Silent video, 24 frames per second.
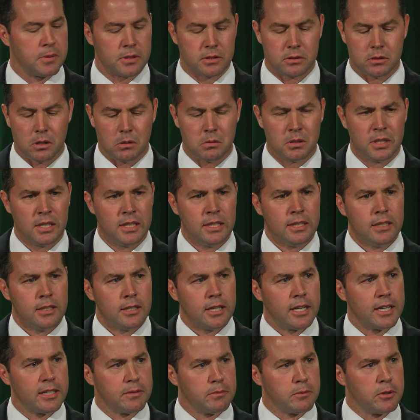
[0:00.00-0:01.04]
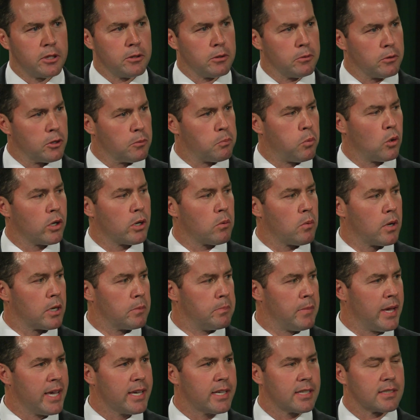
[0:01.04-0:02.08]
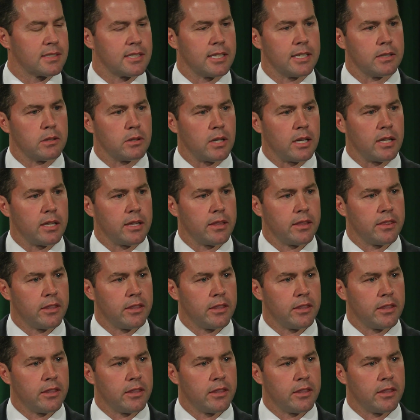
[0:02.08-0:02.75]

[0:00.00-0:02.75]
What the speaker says: And so the point I want to make is that